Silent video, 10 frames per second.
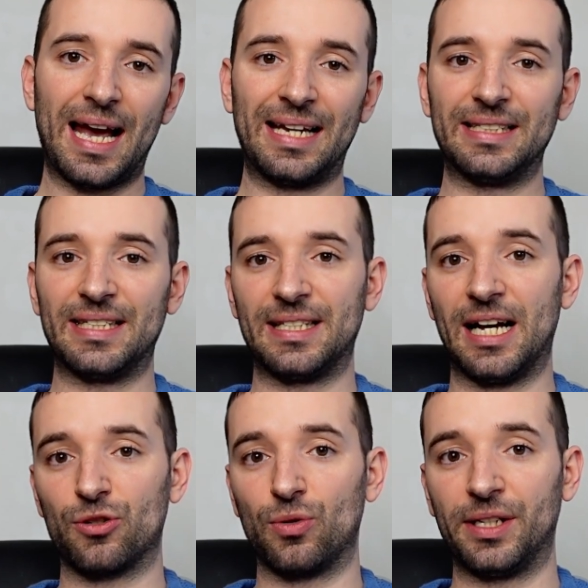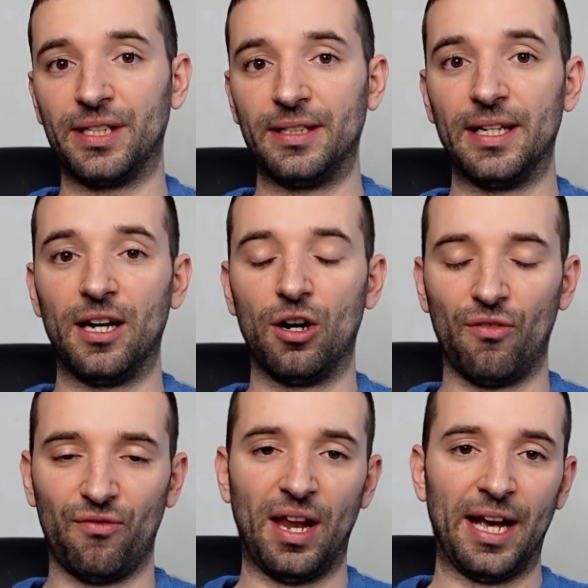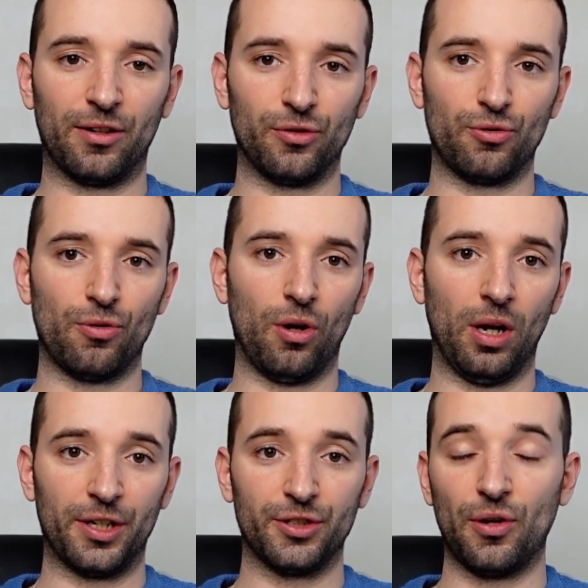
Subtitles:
and this is actually the offline controllers.